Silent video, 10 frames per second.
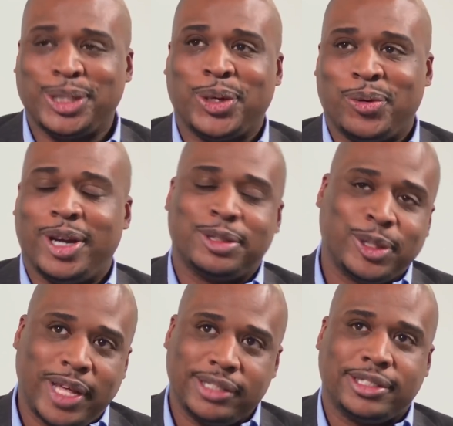turnaround.
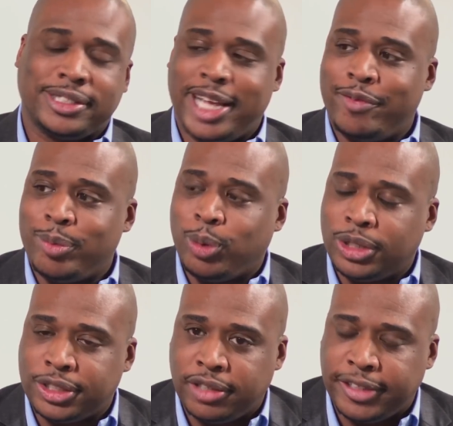So that's the staffing
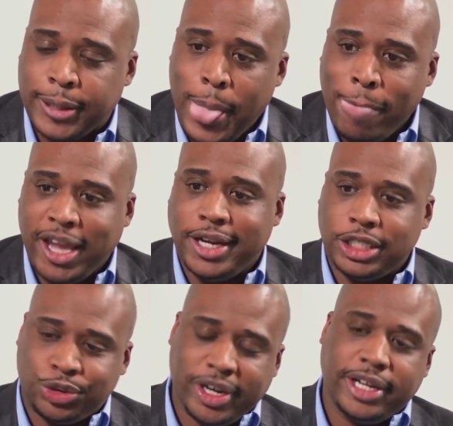portion of it. And then
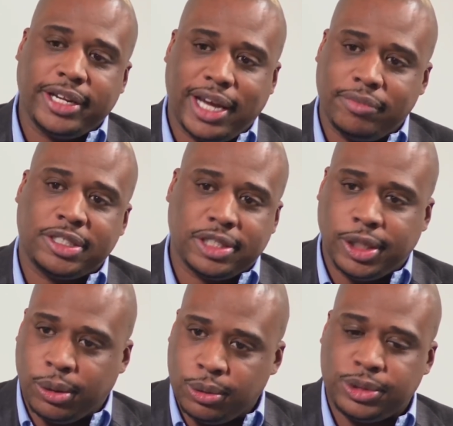training obviously
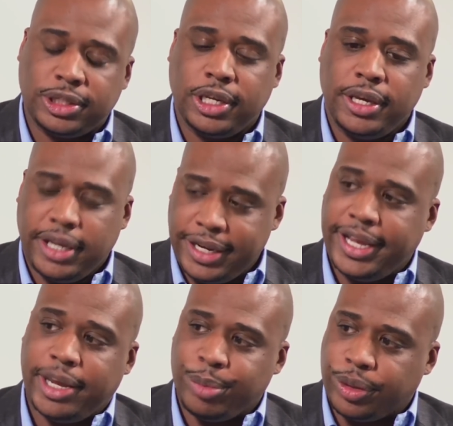goes in
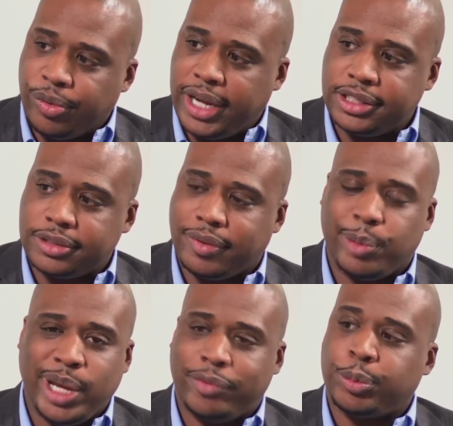hand with the rest.
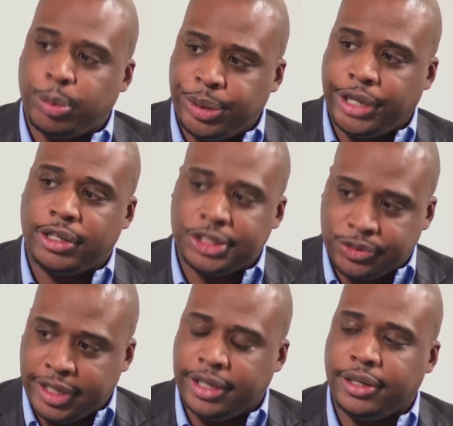Like we have to prepare and
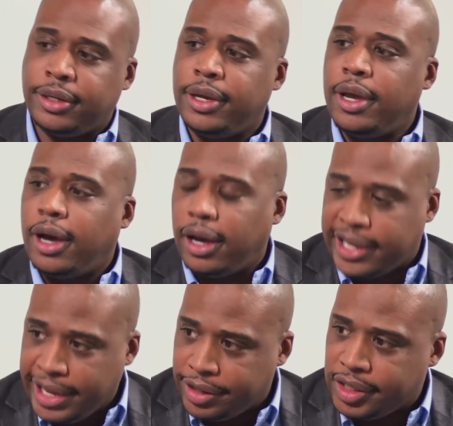train
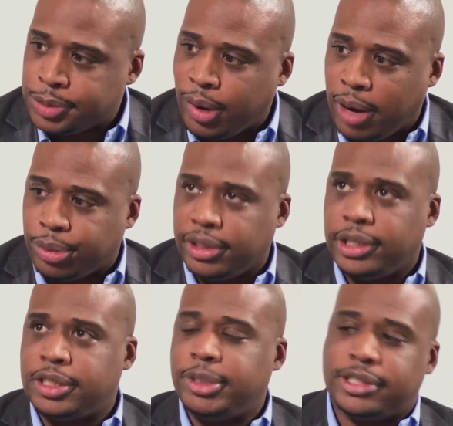candidates properly
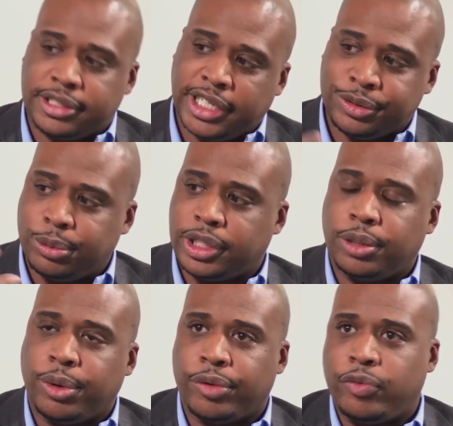to be successful within the
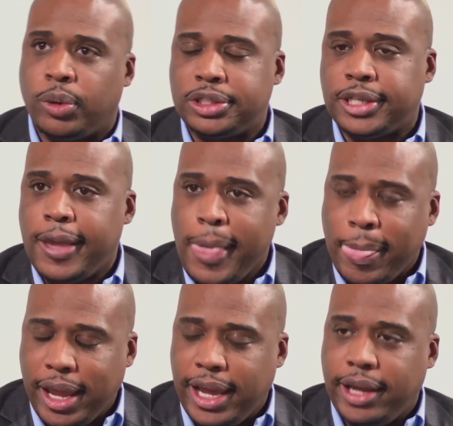workforce.
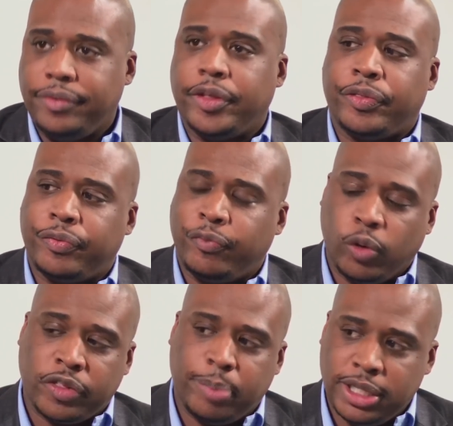And the
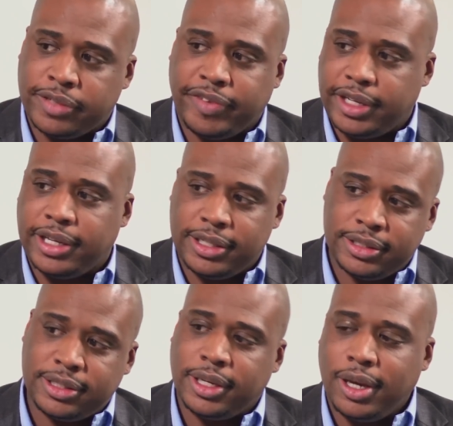fourth piece of it
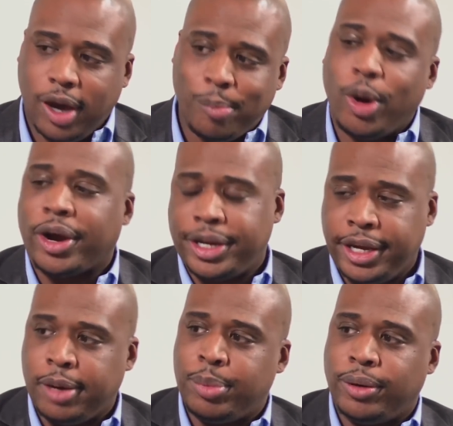is a marketing
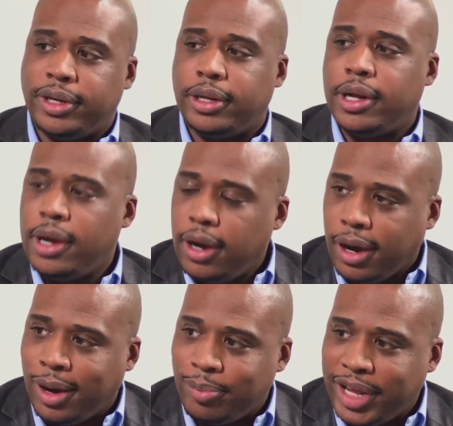component
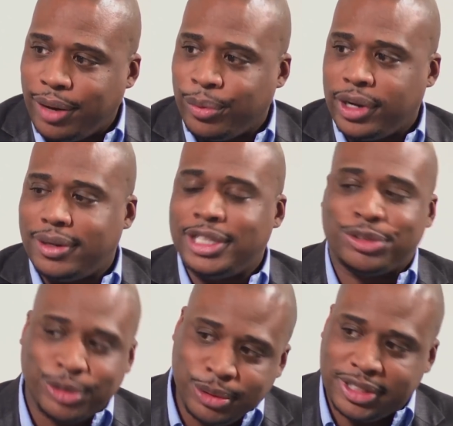that we're
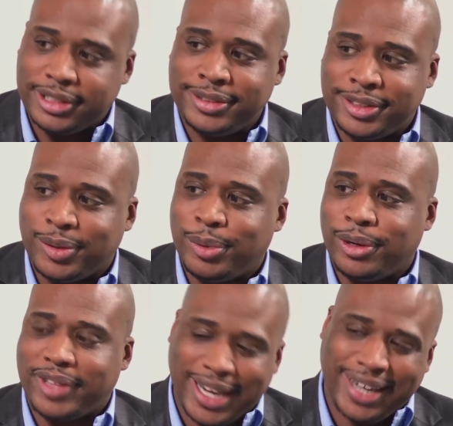introducing to the
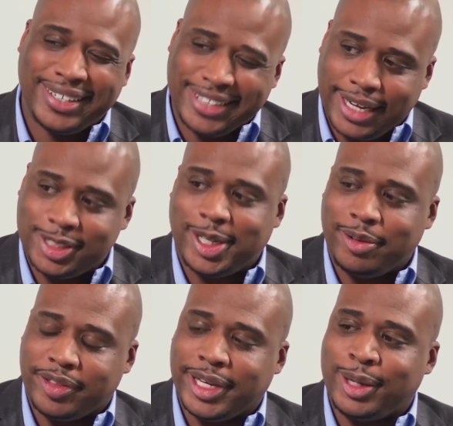world that kind of ties into
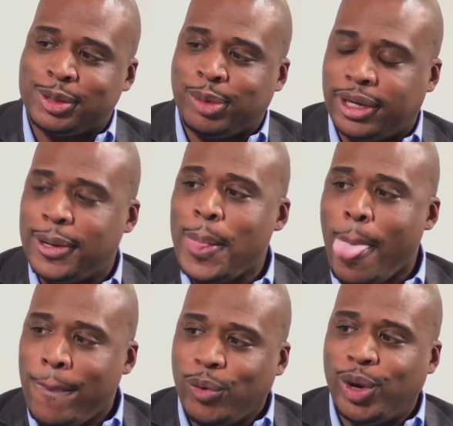everything else, but
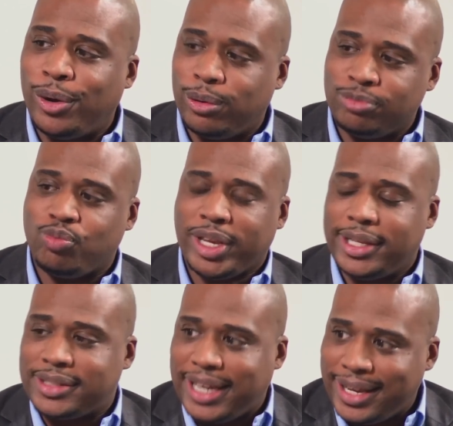we'll
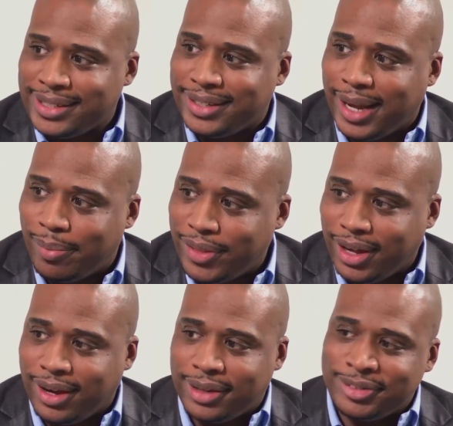get to that in depth
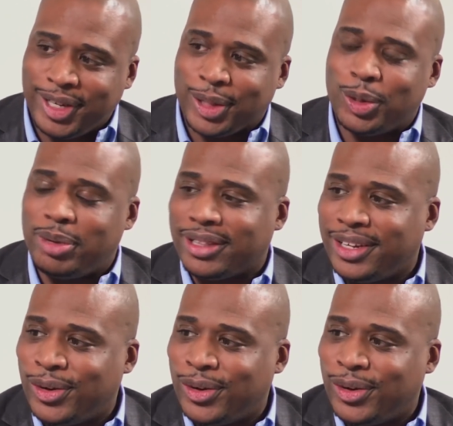a little bit later